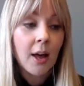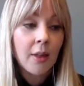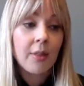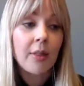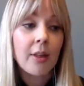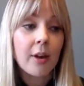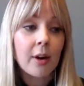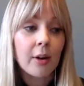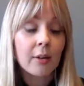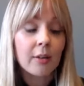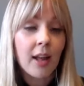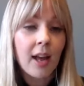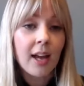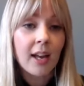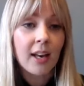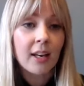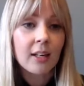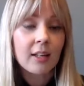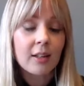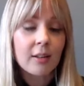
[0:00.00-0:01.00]
their
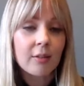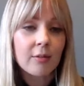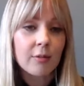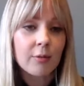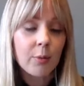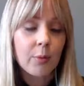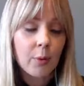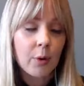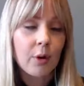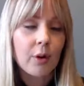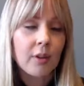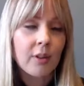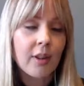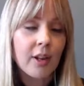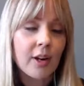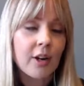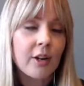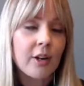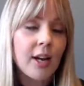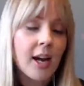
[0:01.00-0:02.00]
light for
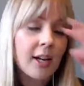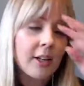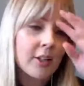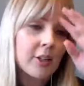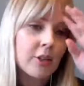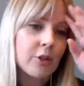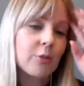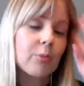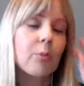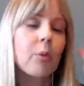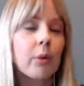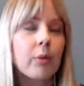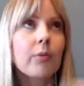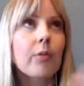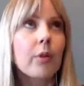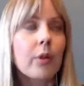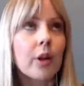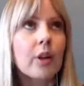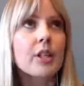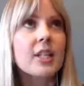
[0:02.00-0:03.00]
their for
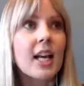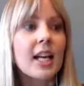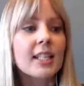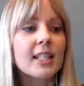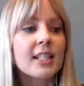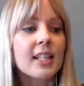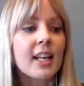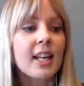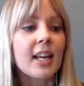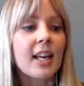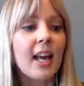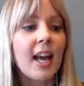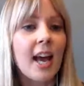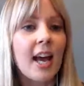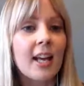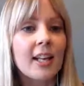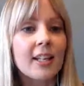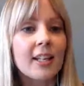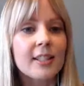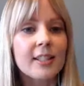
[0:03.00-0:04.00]
their testing
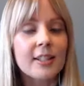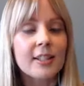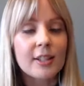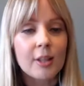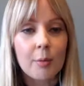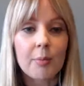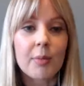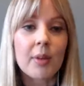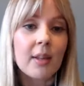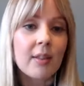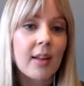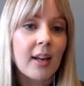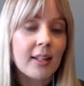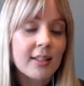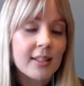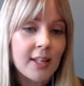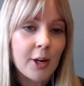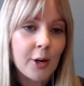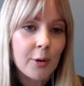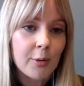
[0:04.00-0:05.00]
as something that's
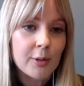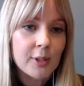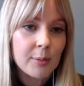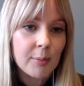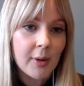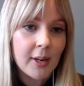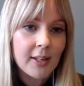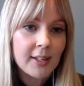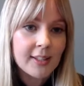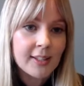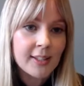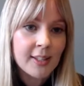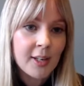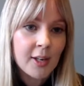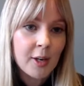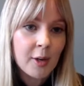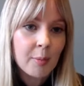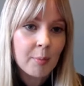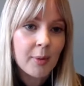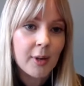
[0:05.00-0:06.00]
aerospace,
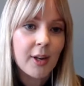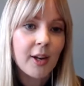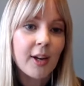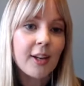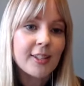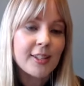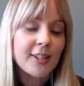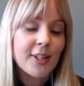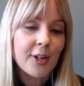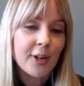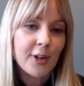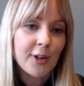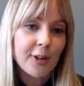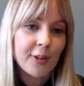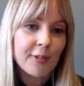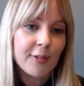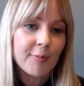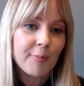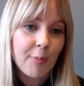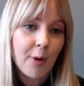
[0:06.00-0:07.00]
because
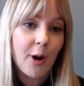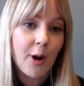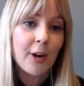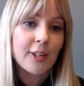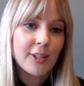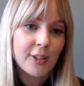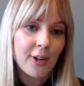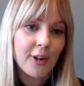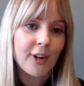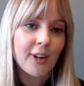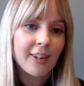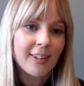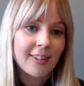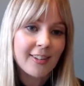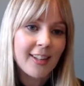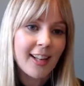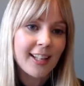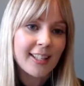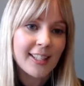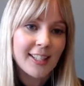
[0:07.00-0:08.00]
their parts are
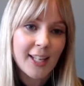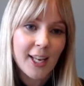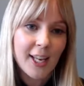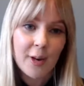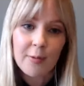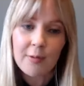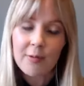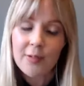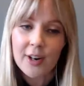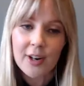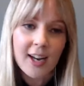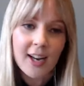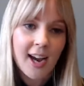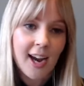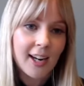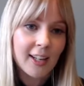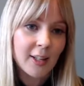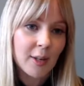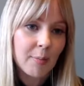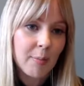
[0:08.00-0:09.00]
that same very
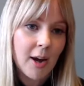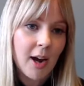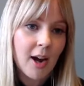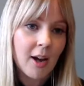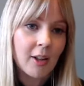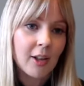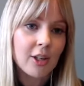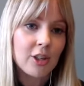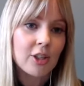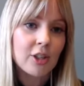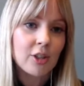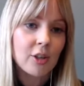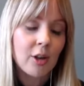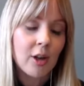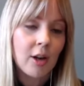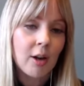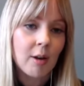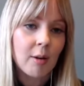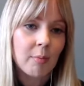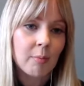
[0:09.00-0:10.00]
highly polished
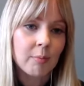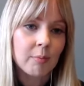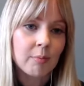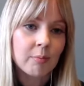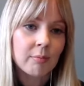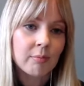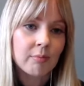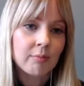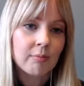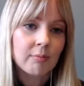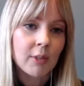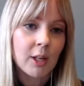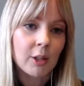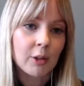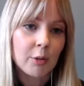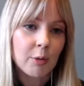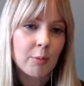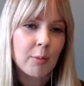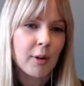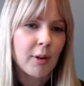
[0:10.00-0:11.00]

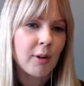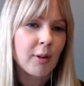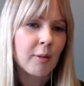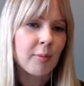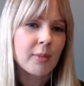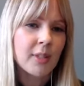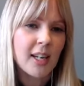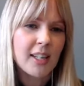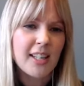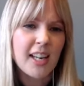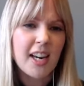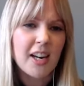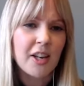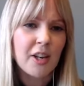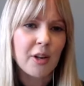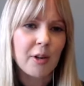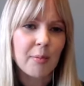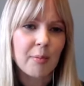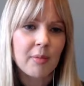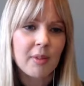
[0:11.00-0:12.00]
aluminum,
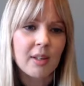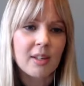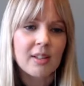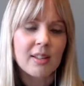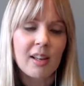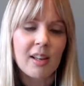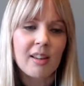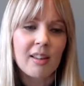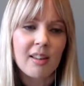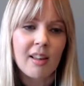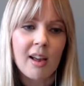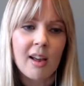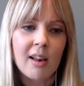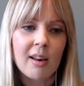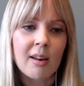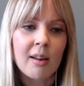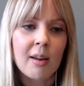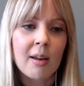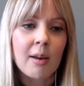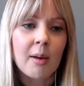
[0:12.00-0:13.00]
titanium, things like that.
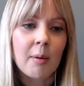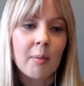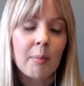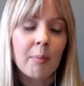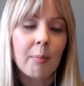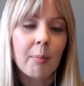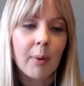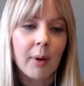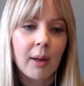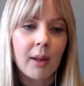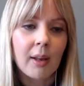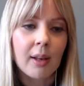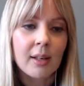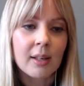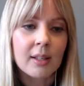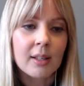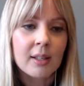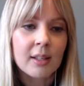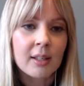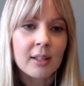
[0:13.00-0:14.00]
But
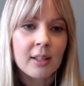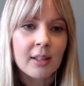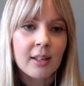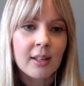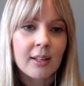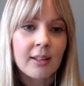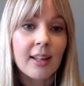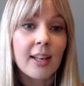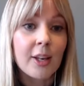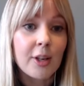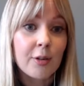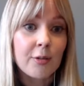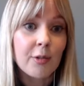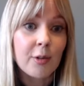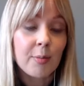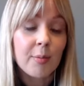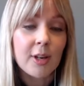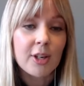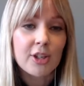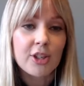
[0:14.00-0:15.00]
thank you for
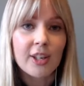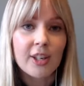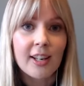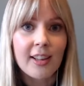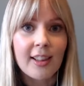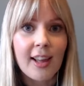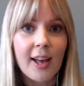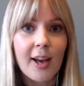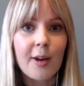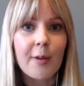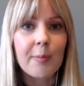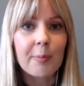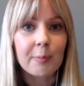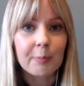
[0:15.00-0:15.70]
mentioning that.